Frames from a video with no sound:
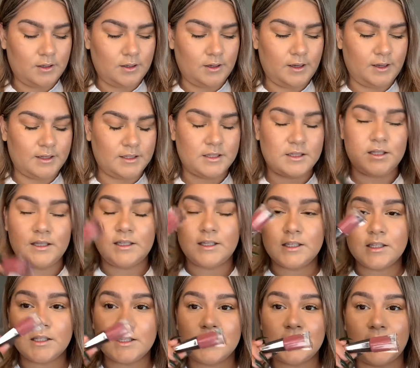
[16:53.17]
it's the
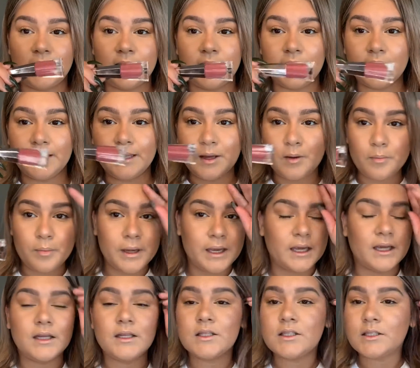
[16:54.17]
Stunna lip
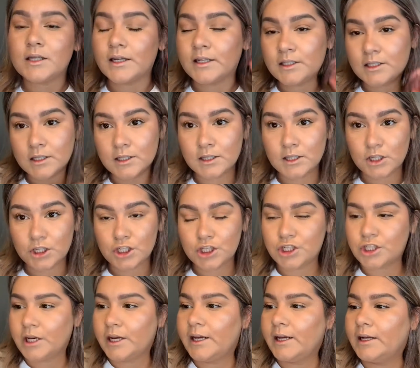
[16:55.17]
paints. It's in the
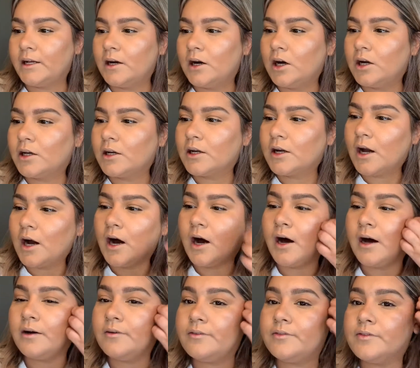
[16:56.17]
shade
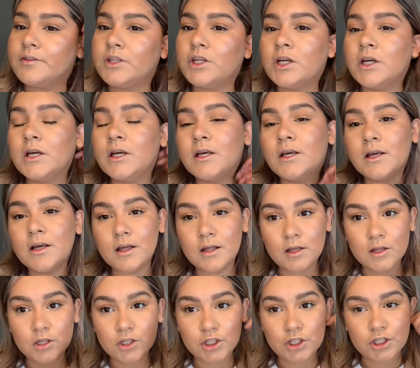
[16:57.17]
Uncuffed.
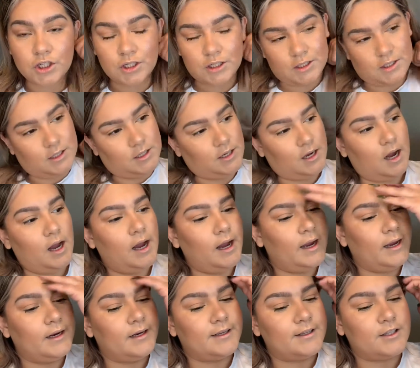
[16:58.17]
She's
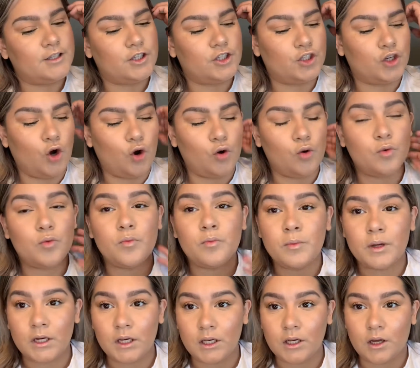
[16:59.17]
got so
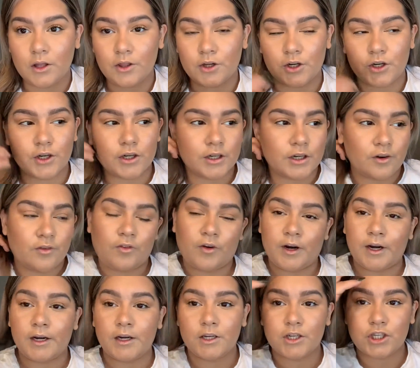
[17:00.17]
many other
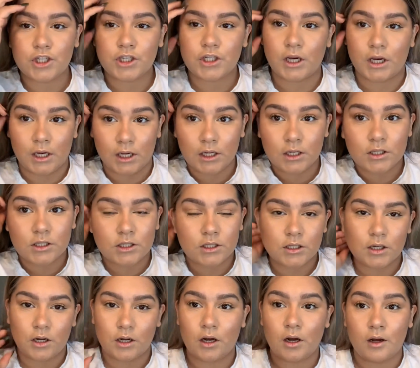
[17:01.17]
different shades
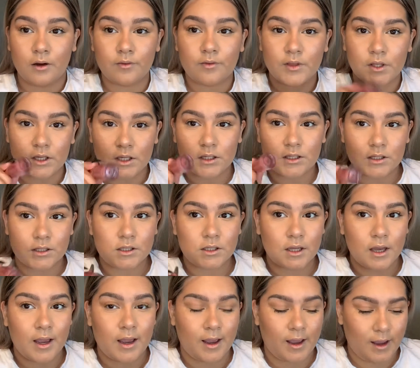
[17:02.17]
of these
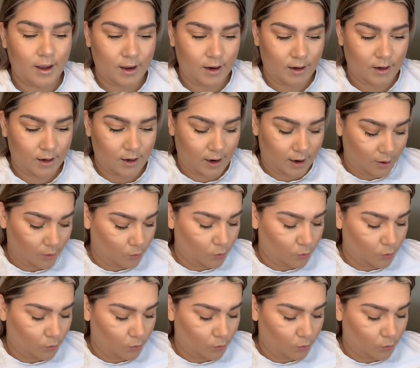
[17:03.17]
and I